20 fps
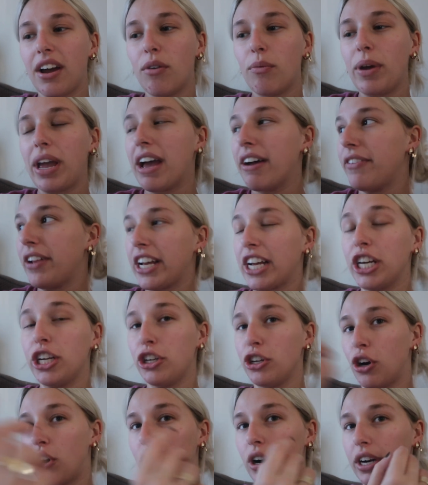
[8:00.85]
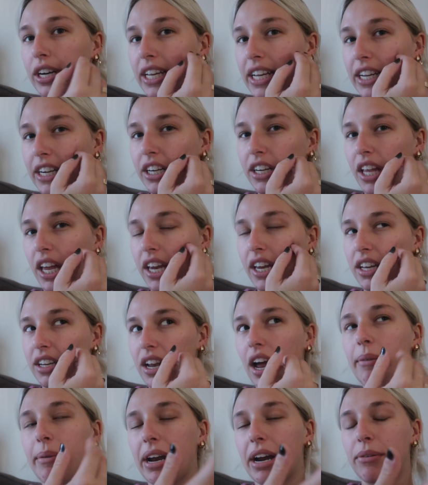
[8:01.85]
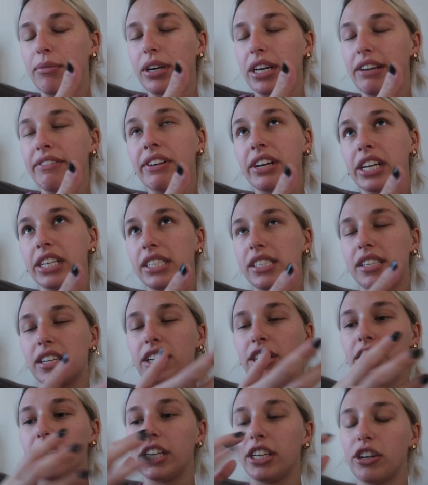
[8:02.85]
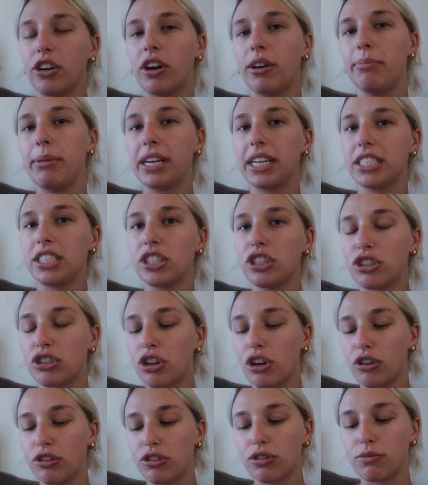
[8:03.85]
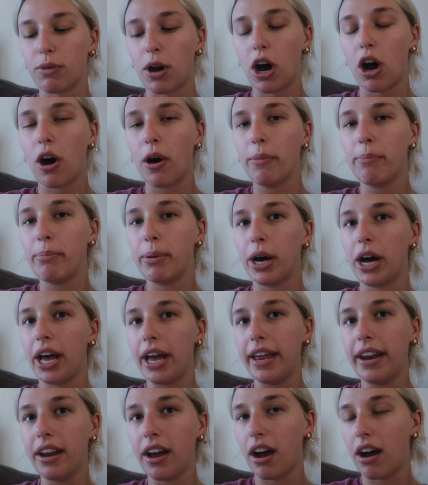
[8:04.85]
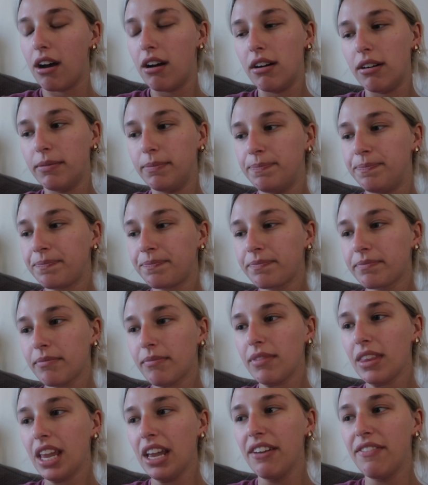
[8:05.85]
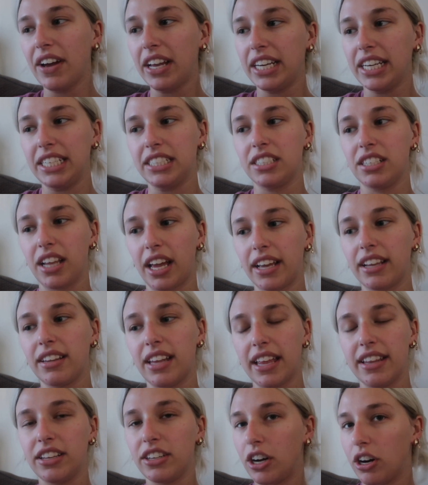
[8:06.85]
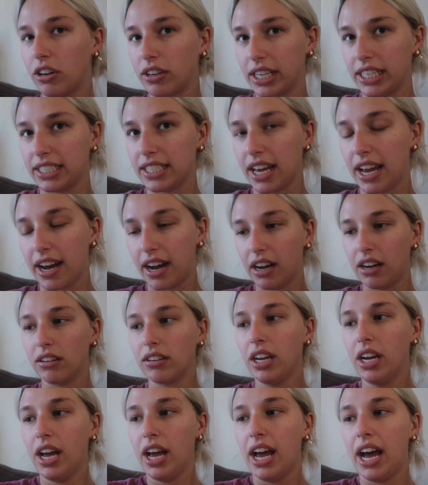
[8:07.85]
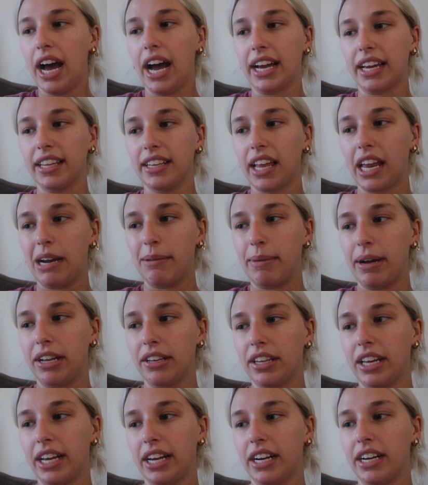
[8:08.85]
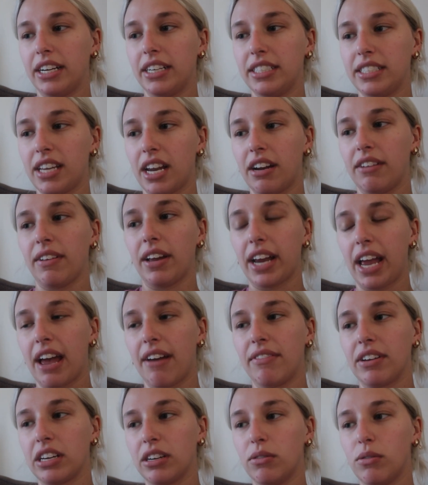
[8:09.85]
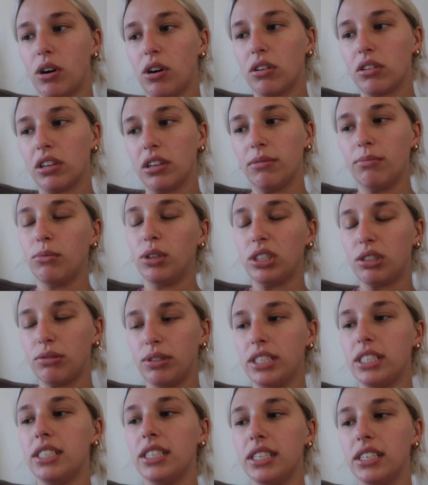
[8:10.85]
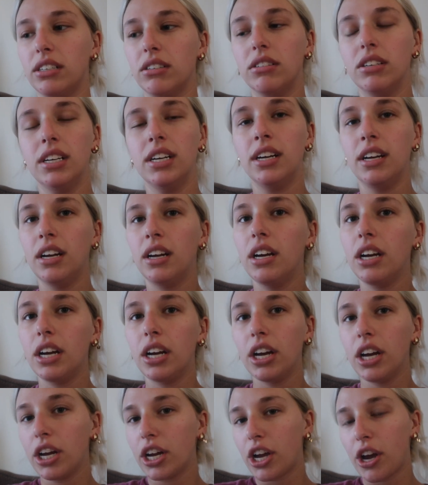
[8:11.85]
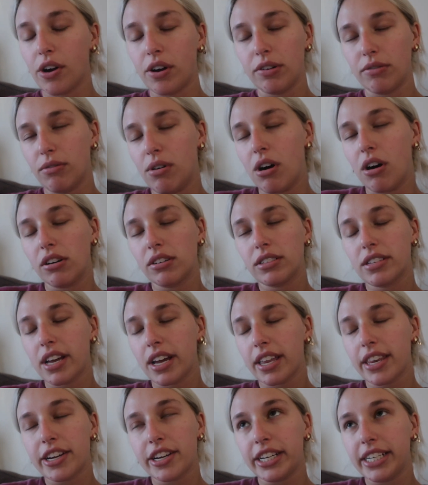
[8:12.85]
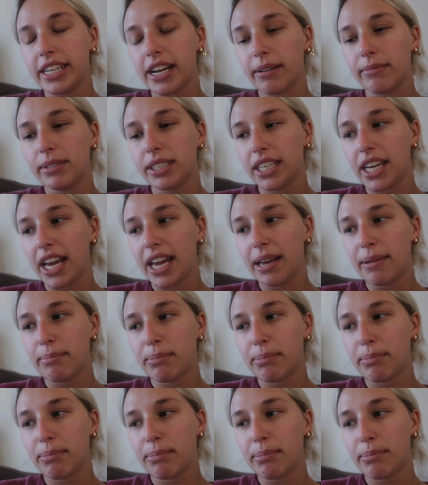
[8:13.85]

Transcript: we have like a yard here like i mean i wouldn't even consider it a yard because it's so small but um if I need to like let the doggies out, I can let them out there instead of like having to walk them, which we still go on walks like three times a day.